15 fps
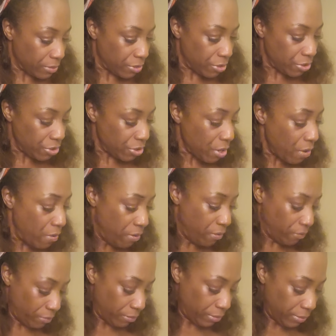just know,
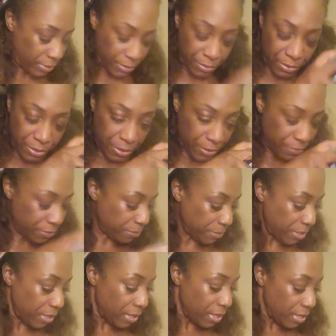excuse me,
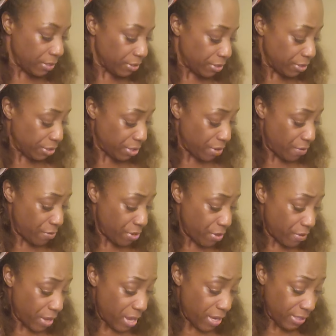just know
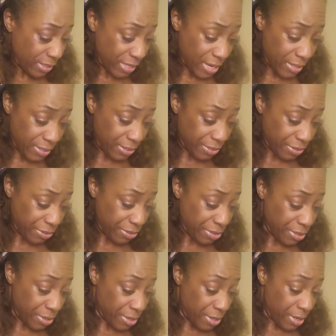your ancestors
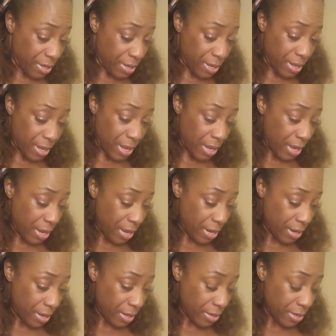
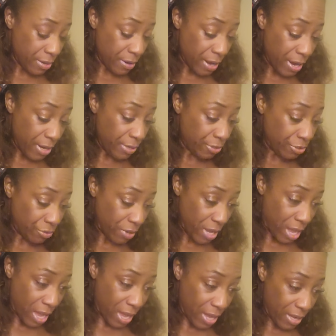and your angel
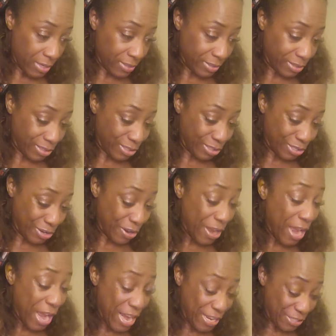guides, your
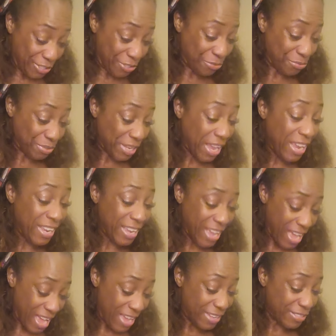angels and
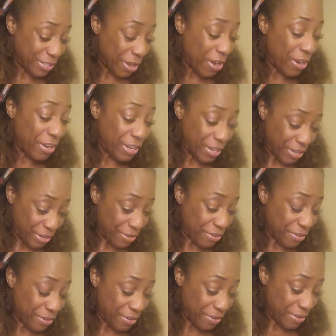guides are here,
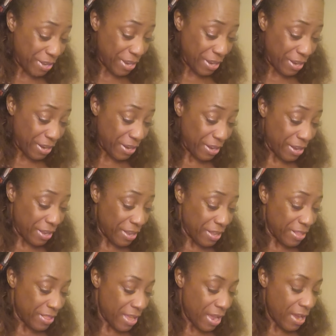okay?
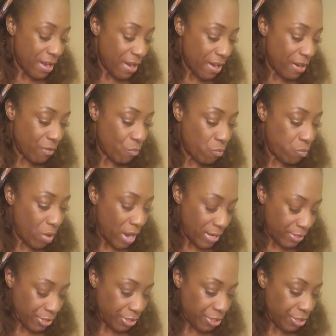They are
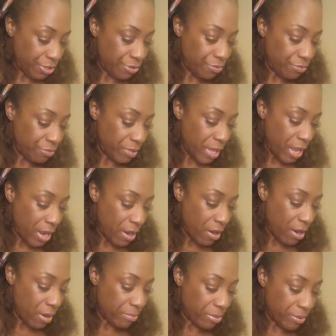watching you. They
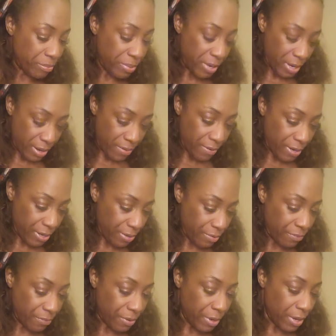are preparing
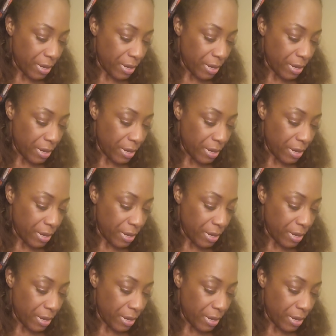you.